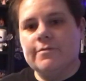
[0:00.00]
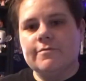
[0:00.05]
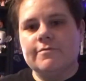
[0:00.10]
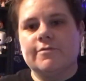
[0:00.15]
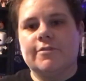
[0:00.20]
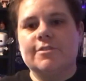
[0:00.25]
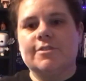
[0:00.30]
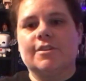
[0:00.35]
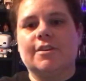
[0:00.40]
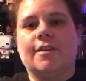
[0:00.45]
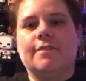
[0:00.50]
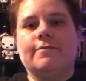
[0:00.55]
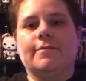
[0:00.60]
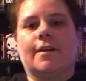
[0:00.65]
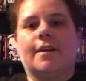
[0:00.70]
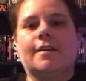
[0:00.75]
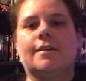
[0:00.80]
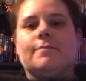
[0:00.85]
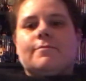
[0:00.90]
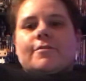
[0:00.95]
First off,
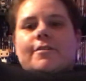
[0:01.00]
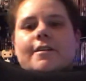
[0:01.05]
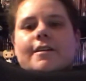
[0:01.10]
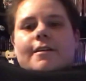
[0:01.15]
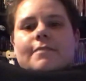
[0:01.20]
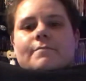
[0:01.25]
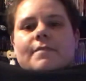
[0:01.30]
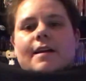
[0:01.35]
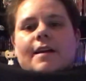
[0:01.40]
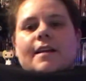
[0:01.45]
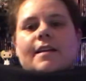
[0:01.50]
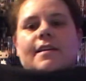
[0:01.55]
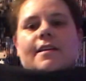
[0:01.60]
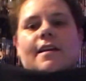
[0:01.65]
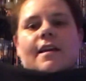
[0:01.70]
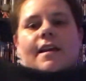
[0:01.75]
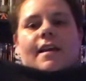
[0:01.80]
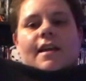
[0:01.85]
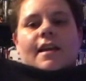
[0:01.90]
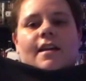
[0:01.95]
I am wearing
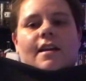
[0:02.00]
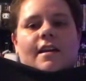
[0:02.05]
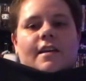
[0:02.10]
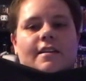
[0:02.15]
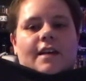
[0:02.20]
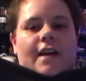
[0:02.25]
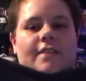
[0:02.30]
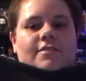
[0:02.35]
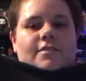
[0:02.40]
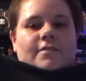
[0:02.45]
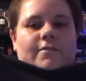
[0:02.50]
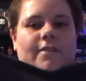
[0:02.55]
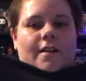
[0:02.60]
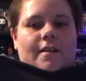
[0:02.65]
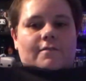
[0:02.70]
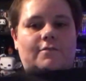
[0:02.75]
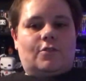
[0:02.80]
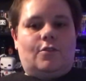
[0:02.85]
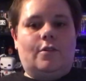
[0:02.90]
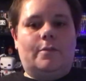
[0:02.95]
I
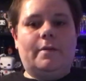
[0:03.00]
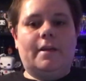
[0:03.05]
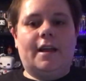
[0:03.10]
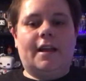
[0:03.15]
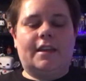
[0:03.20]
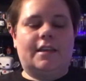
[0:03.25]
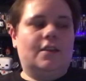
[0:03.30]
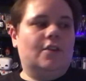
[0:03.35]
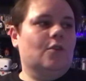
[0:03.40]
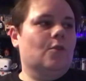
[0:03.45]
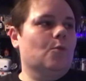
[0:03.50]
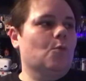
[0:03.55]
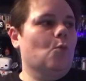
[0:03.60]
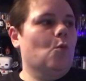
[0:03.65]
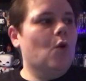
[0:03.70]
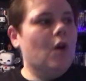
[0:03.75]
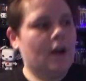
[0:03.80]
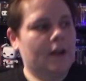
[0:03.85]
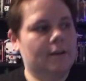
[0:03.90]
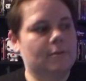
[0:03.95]
survived Horpack year
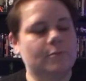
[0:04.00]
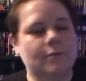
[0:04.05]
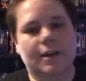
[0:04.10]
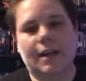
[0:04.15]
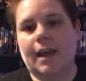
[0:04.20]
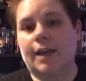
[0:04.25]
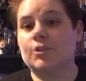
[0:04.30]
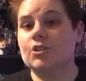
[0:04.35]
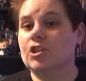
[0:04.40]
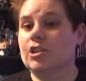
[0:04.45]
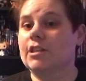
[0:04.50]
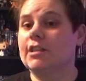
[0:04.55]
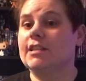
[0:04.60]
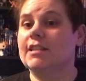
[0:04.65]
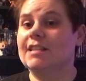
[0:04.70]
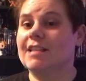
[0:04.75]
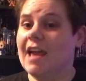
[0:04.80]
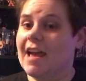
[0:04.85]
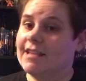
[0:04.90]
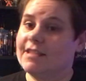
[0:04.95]
1 when actually,
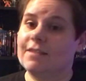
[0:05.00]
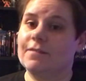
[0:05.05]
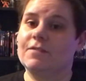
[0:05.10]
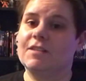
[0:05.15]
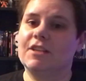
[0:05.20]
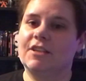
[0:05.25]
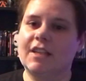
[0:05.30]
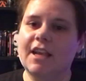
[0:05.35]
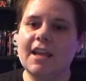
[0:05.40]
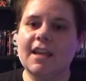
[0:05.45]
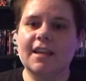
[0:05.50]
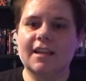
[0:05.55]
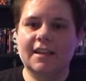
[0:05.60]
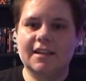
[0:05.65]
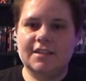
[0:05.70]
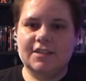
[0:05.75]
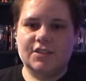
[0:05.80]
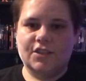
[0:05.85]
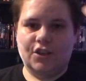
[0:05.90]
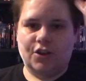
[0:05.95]
as of today, it
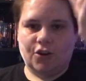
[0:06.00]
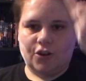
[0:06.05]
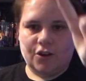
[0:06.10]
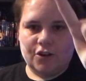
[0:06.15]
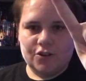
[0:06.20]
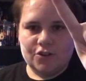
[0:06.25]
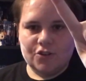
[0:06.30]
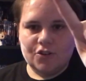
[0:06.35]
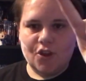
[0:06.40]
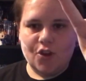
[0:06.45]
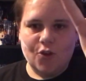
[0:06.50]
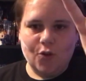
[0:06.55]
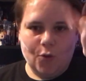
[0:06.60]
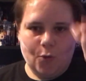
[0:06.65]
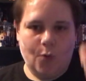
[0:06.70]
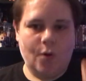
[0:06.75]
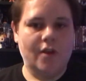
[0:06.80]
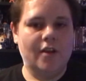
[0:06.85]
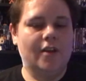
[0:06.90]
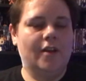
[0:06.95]
is year 2.